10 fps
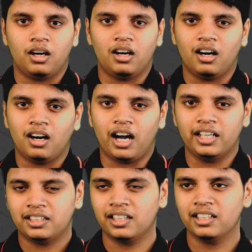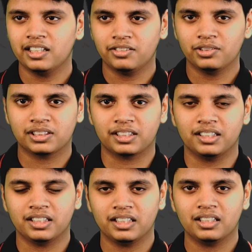I think it was
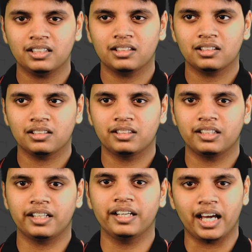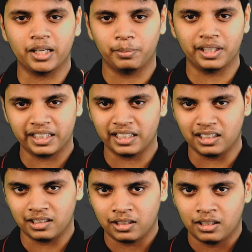really the
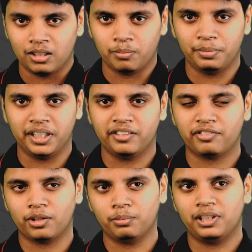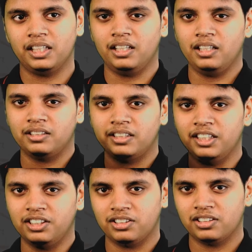reliability, be it from the
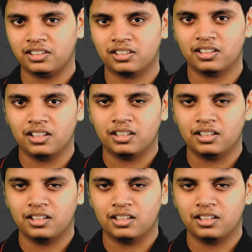teachers,